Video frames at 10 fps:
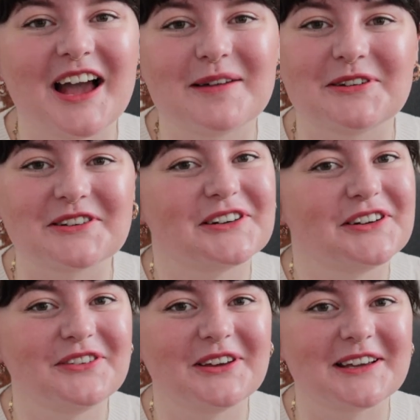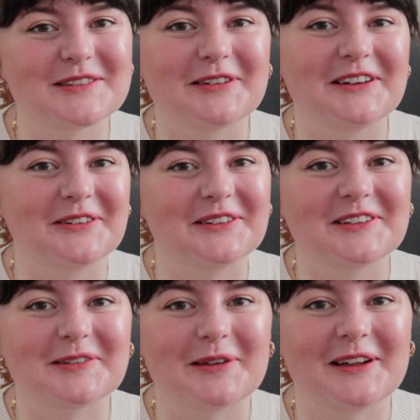I'm not sure if you guys want to know a
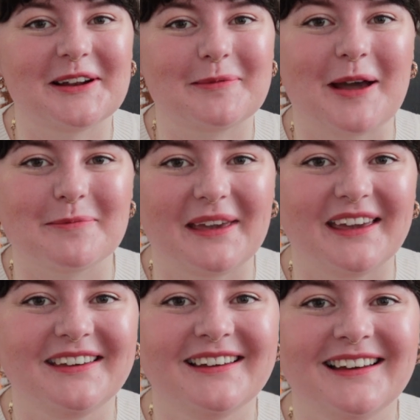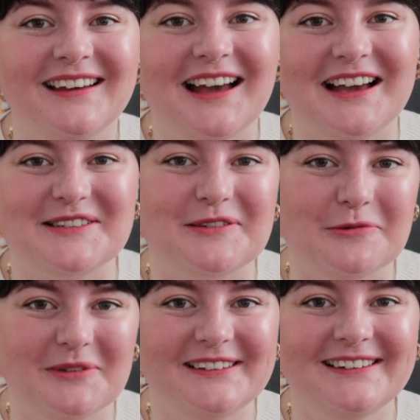little bit about me as a
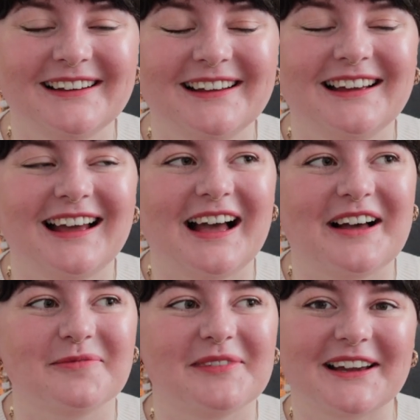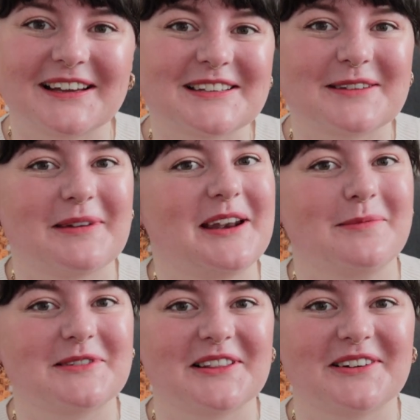human. Like I said, my
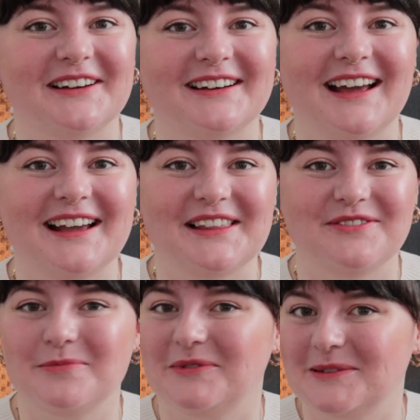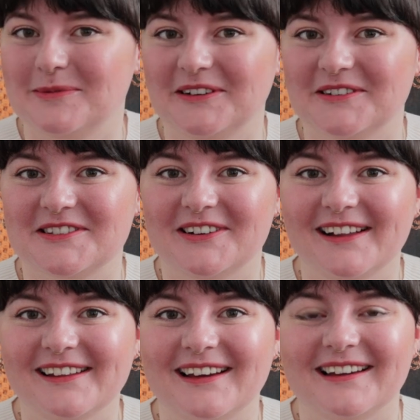name is Lauren. I live in Brisbane,
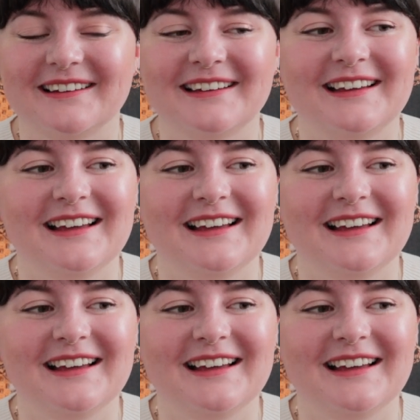Australia.